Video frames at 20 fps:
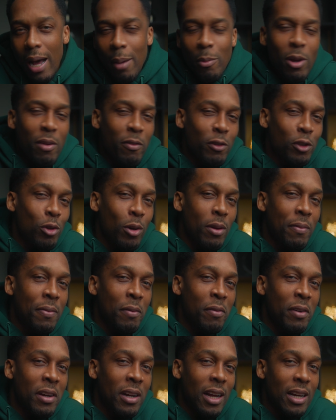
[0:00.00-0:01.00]
I'm not even sure if he
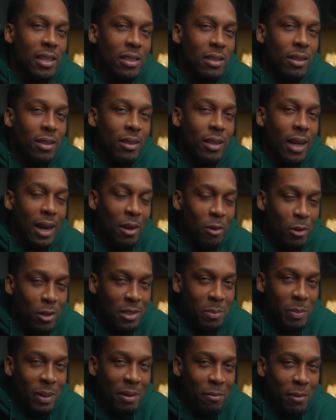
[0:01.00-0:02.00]
realized that I couldn't
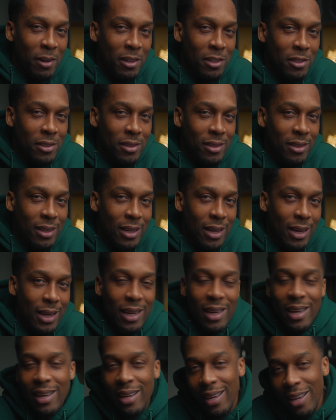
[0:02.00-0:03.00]
speak French.
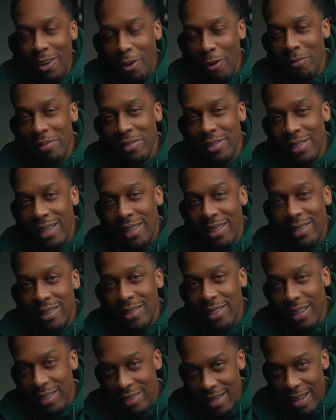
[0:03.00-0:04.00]
He obviously
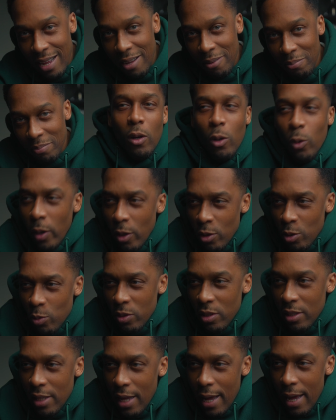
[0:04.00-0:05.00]
does now. Who else
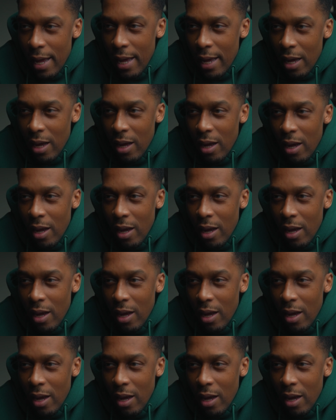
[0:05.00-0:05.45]
was there?